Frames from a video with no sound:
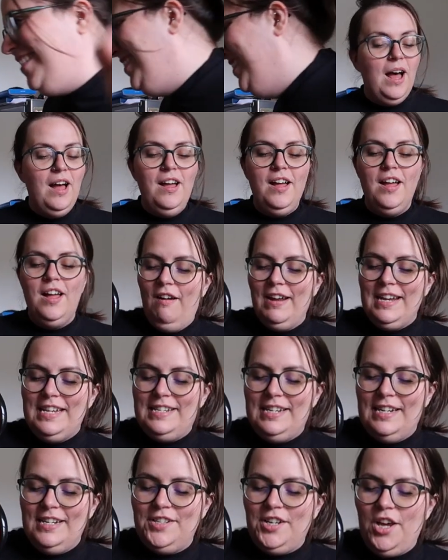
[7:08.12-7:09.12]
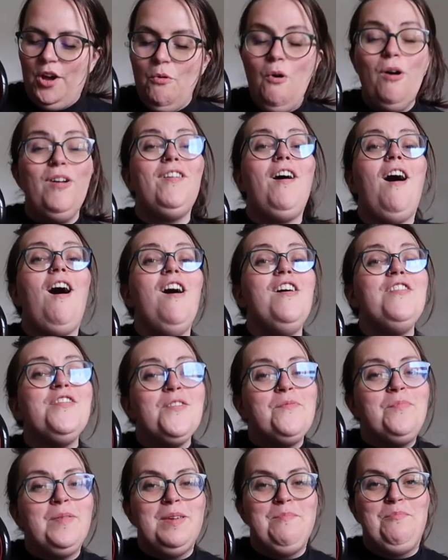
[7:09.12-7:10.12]
But I did go on
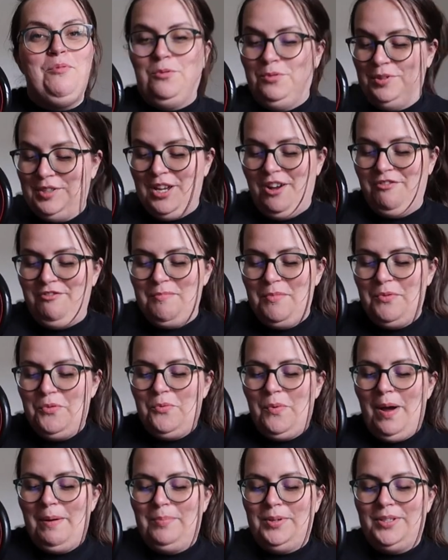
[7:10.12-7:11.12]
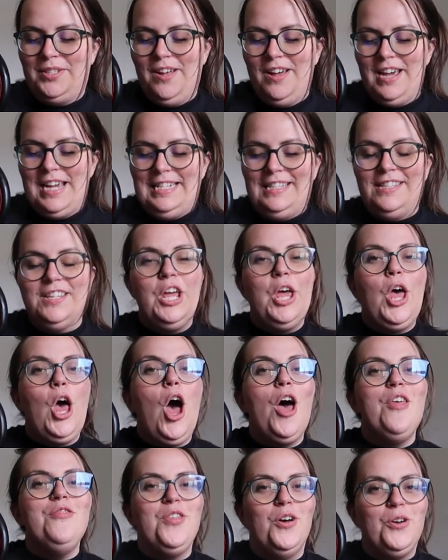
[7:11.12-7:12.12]
other people's government websites,
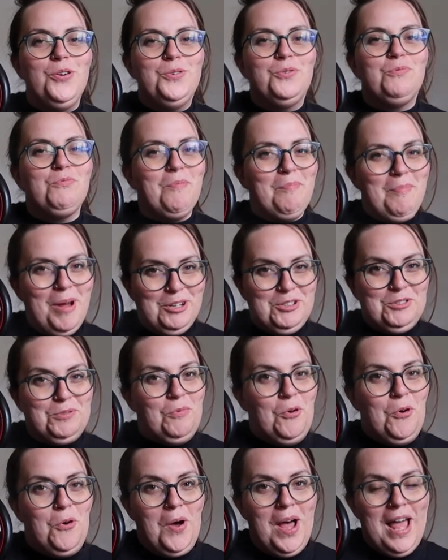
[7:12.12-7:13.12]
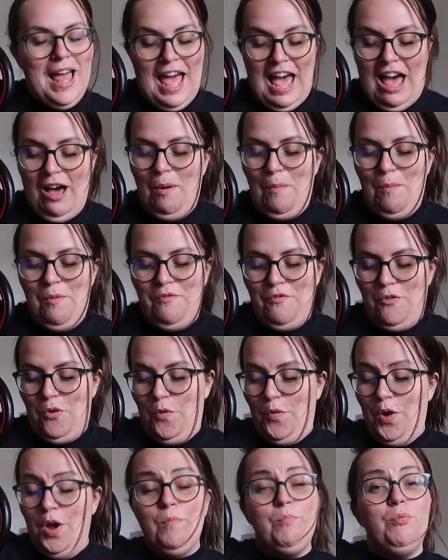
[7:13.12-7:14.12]
and those were much more
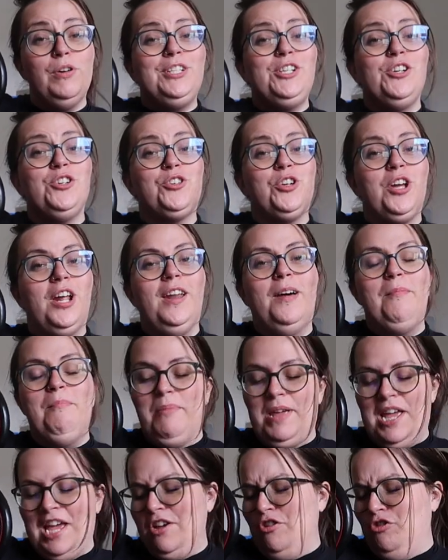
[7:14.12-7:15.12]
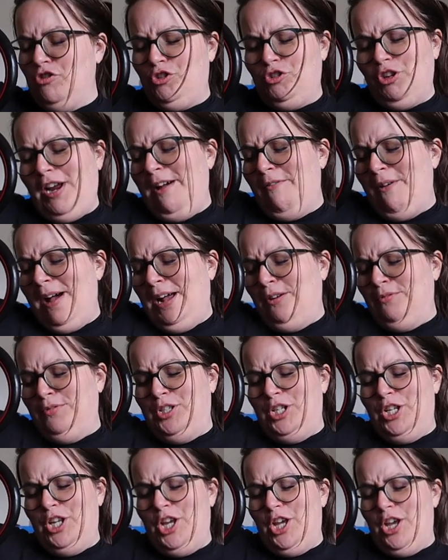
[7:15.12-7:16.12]
helpful. British Columbia, shout out
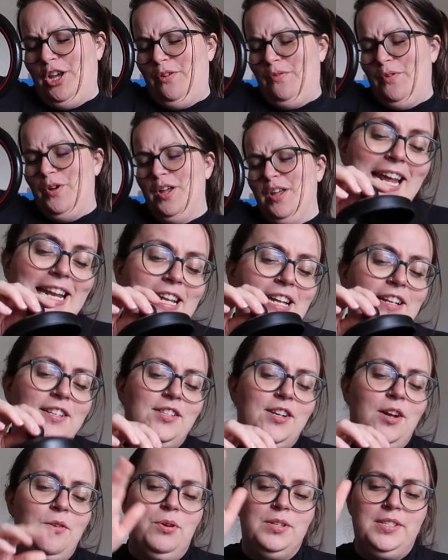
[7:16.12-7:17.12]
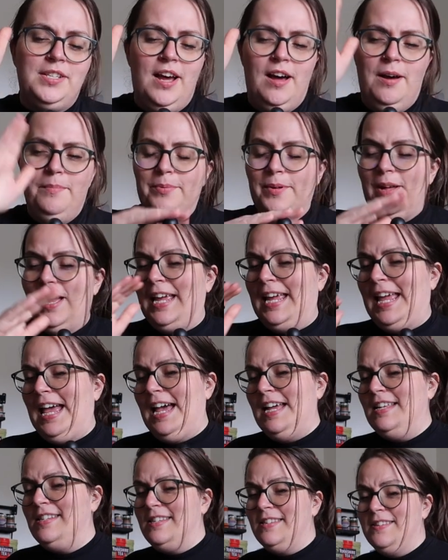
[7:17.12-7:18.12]
to you. Canadians know what's up, I
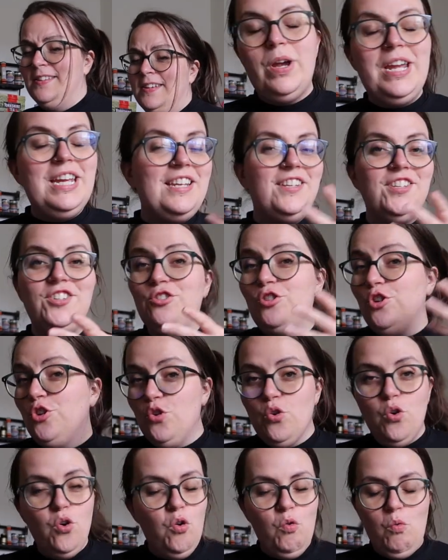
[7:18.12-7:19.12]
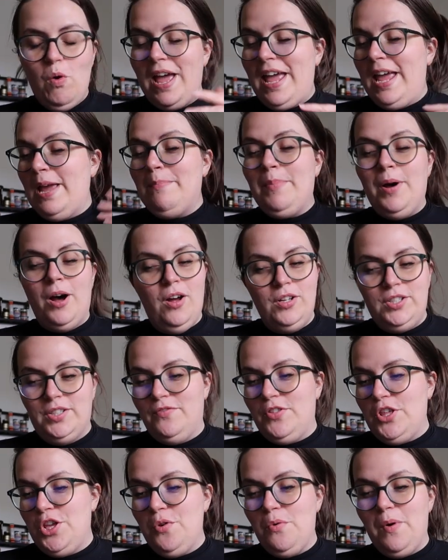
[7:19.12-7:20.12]
guess. Sweden, Norway, parts
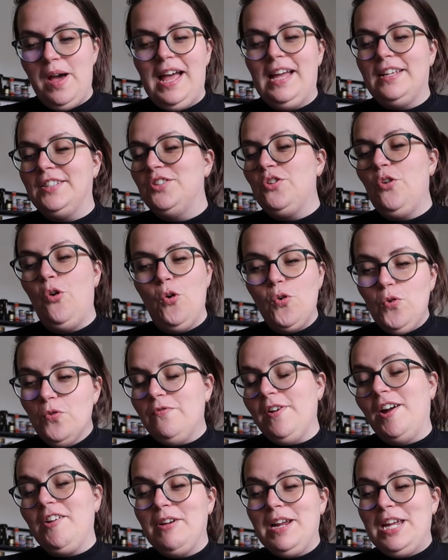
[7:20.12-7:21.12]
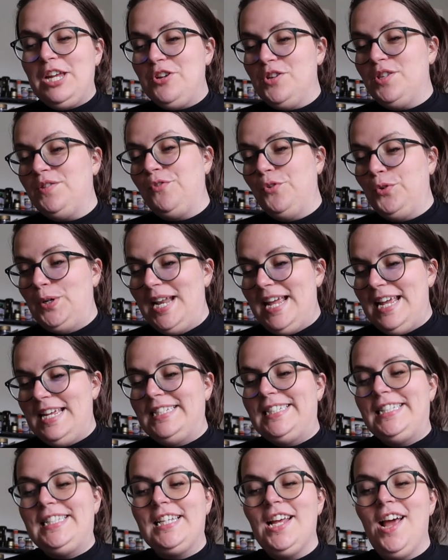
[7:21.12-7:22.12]
of the US, all very useful
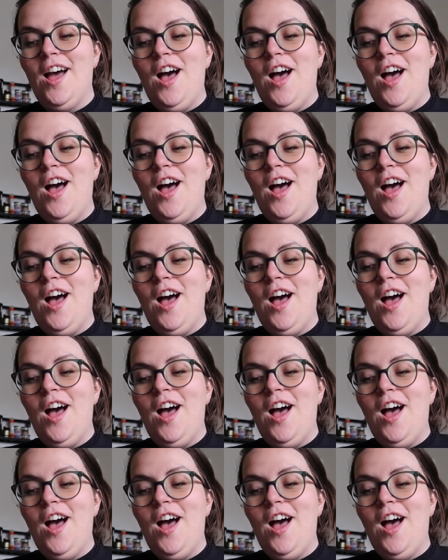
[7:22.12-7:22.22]
lists.